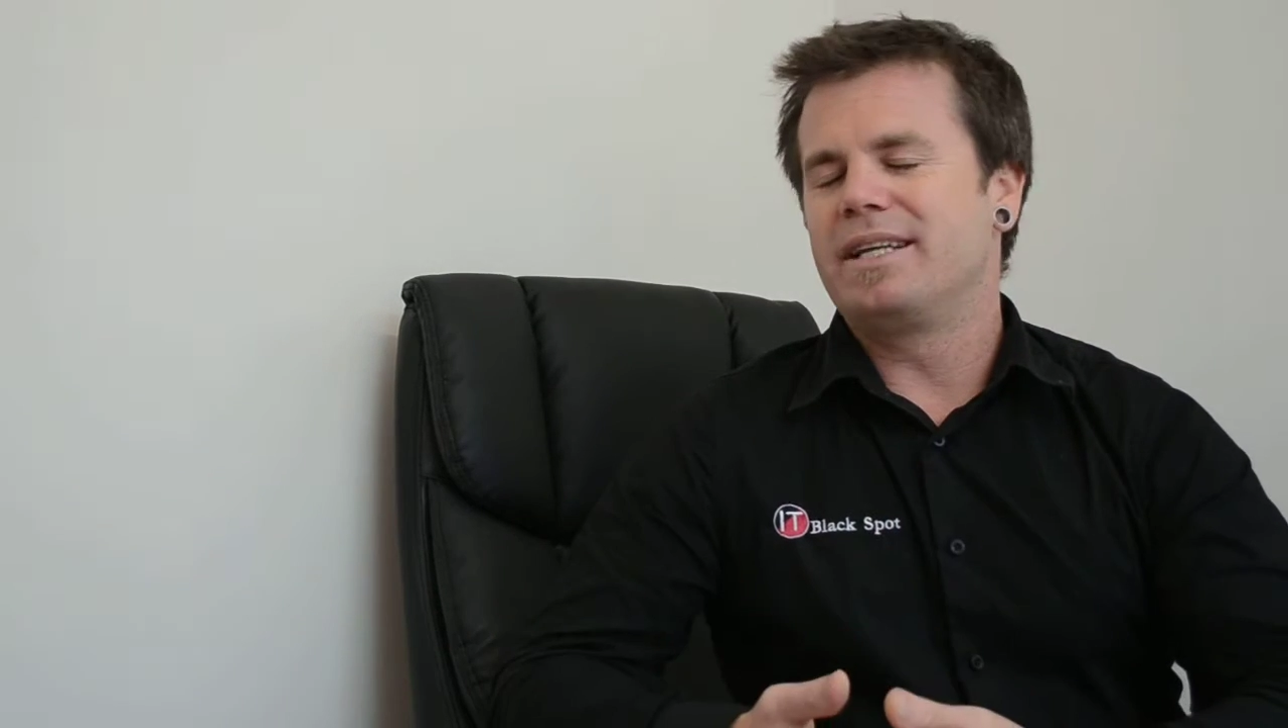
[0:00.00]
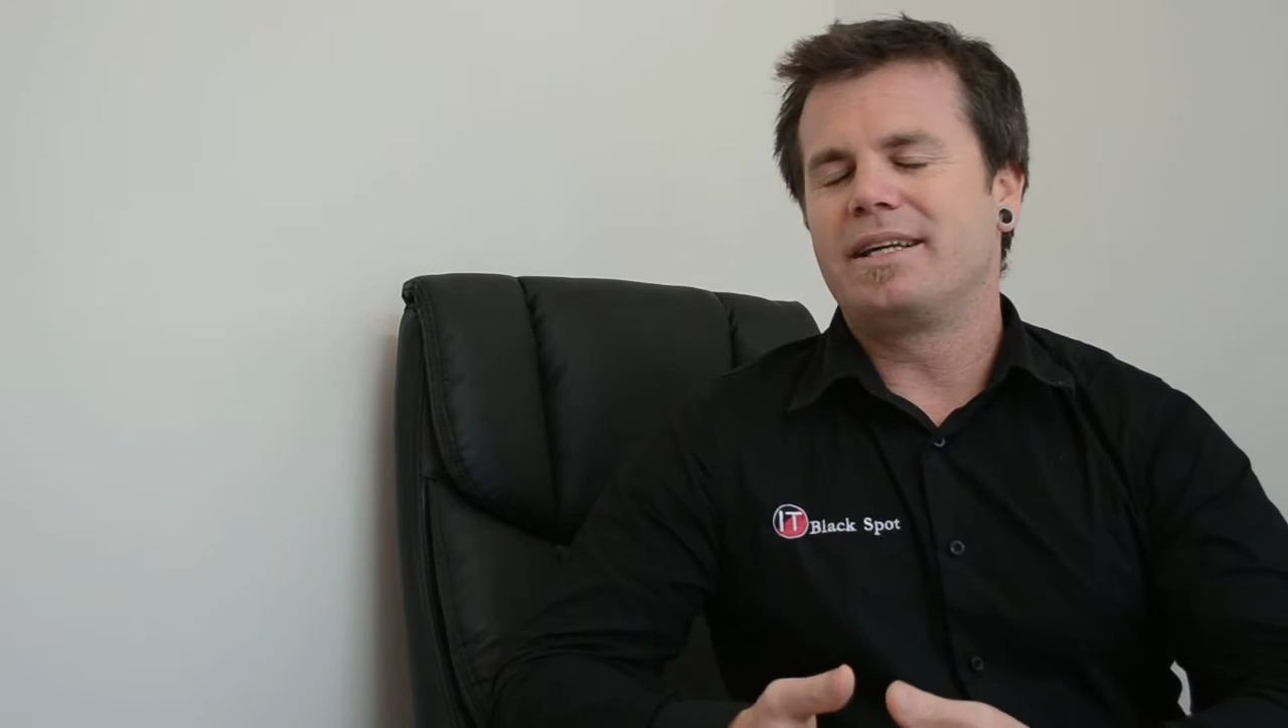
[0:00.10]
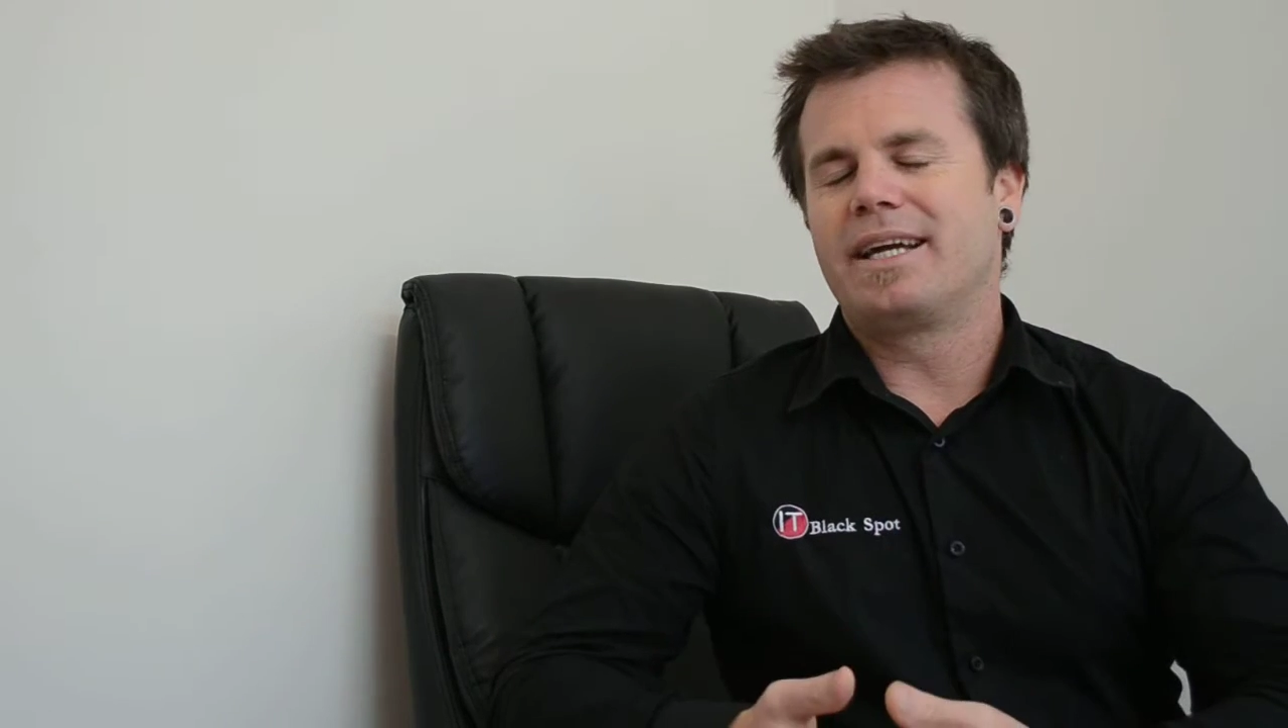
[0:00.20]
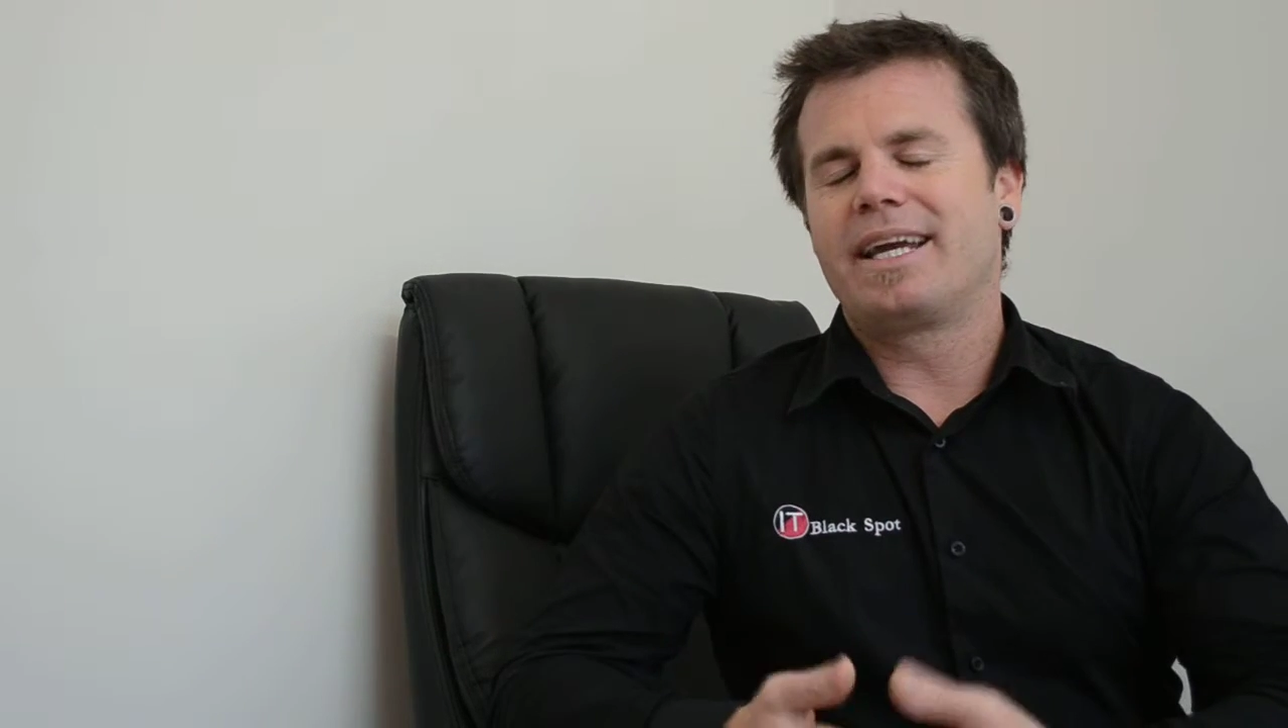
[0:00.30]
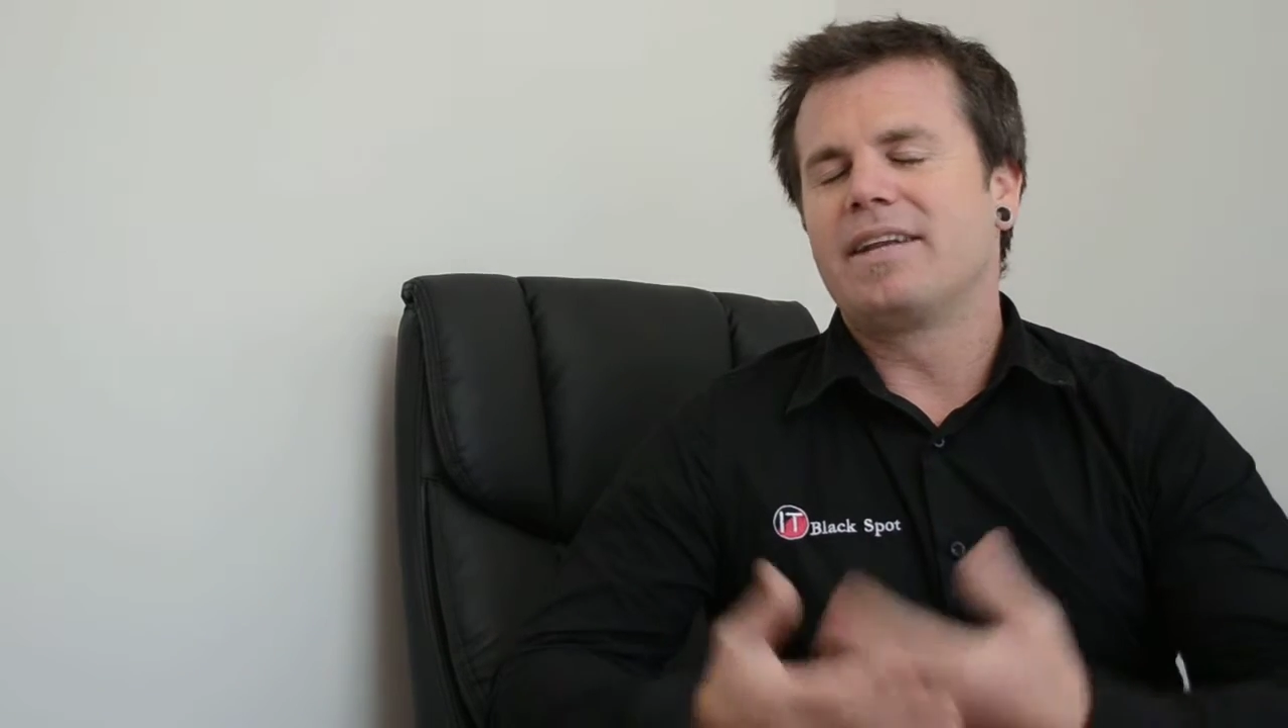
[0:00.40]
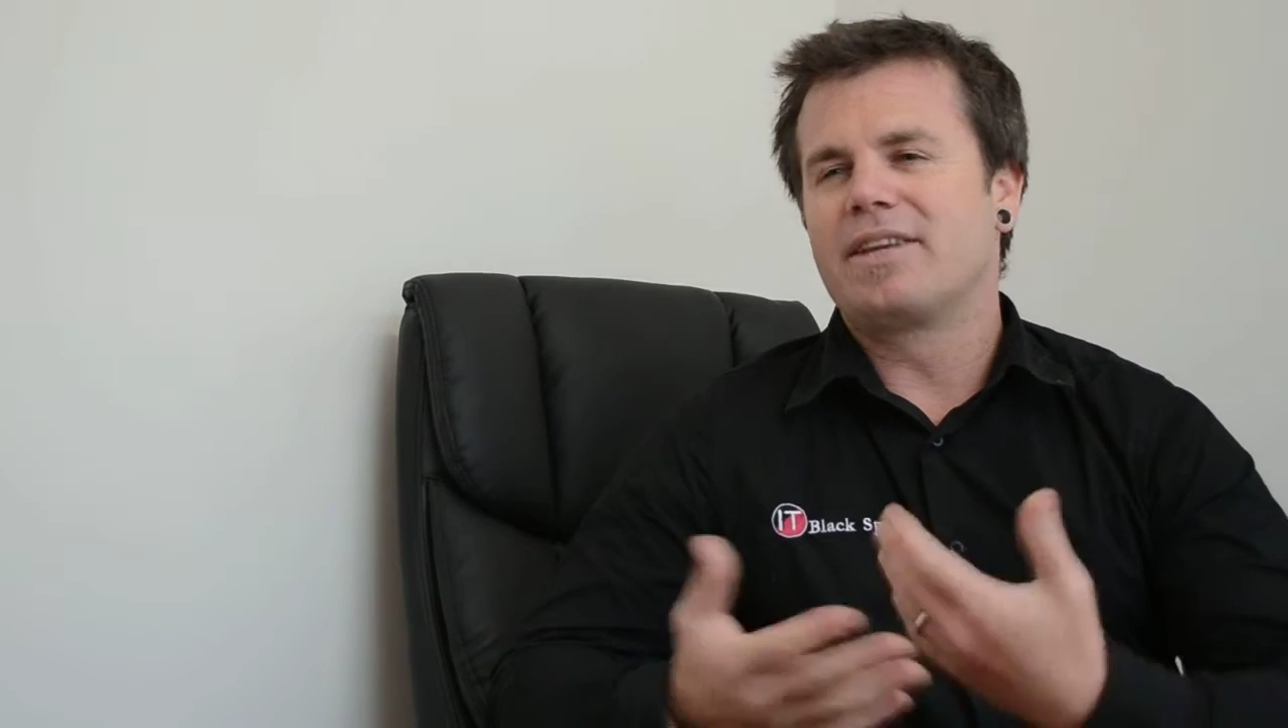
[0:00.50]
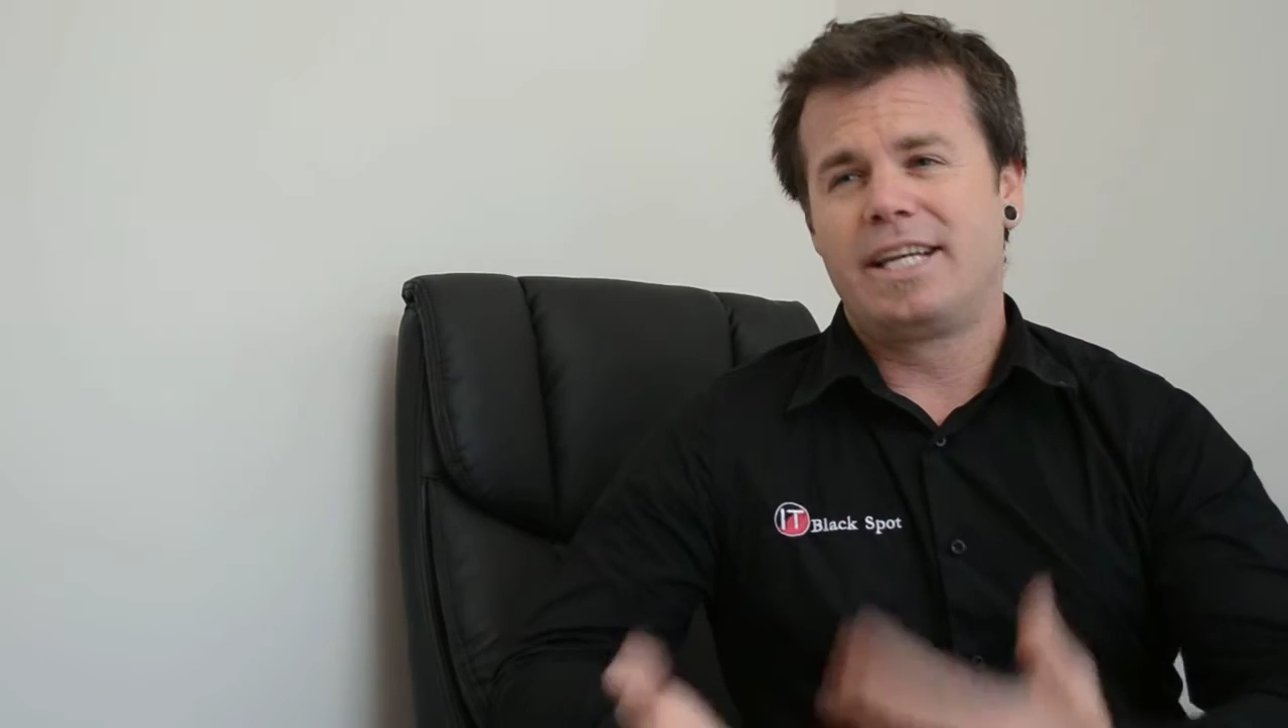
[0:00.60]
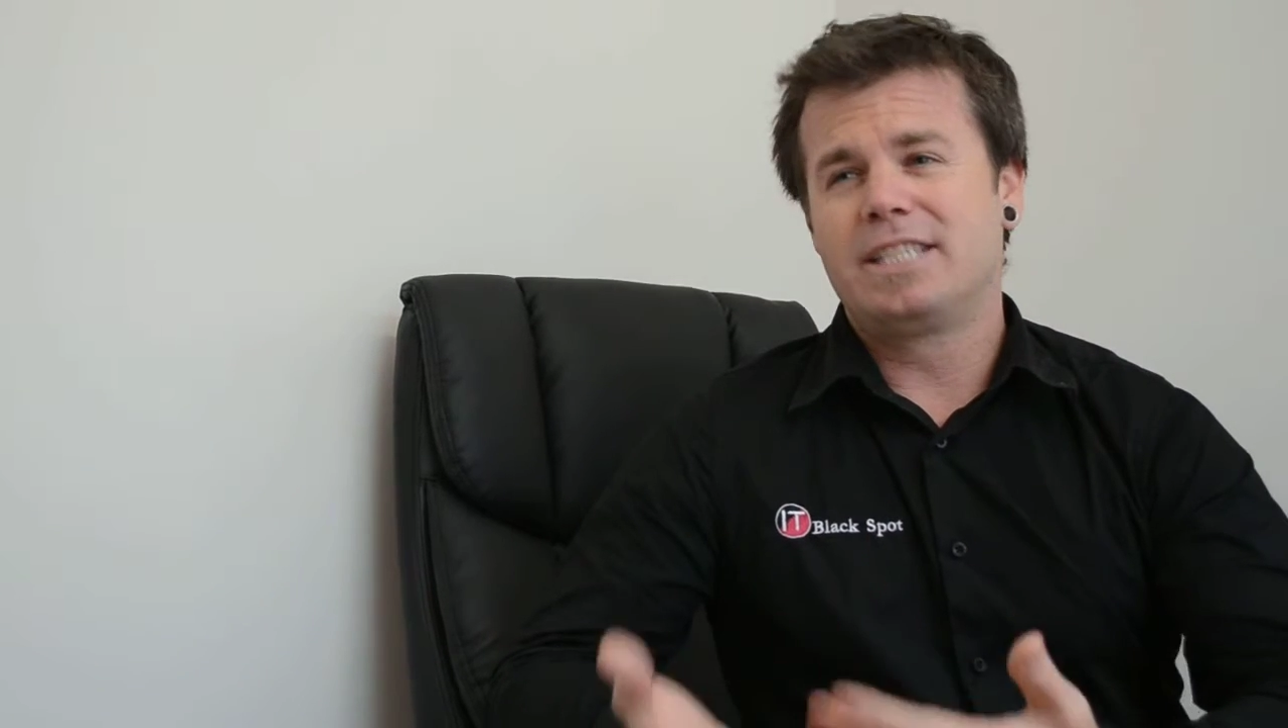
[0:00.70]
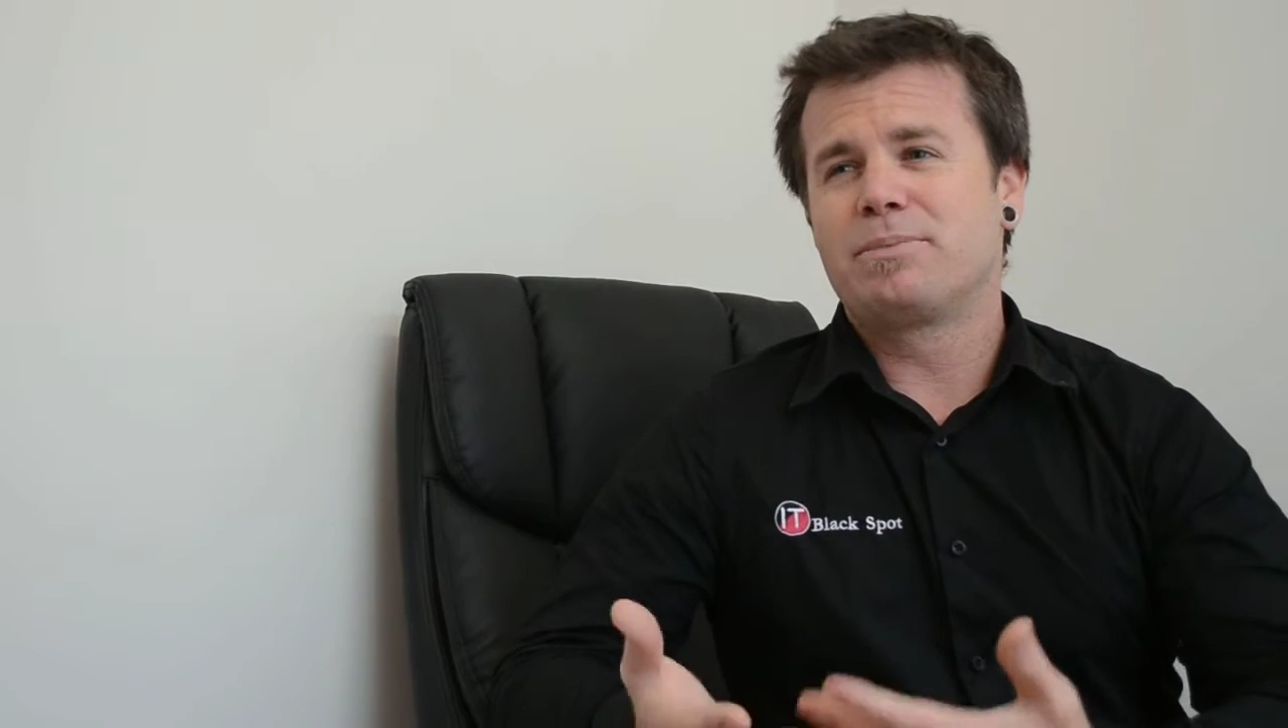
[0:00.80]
again, the KISS